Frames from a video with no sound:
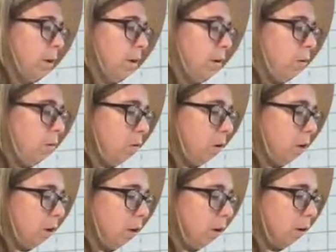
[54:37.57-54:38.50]

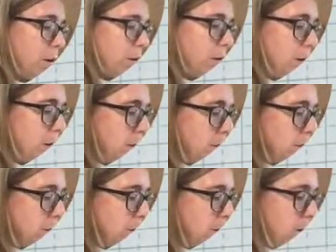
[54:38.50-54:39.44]
or, you know,
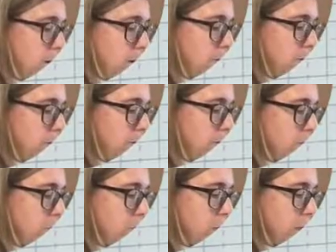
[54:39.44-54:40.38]
what
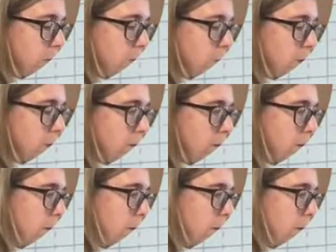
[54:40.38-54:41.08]
was the other one?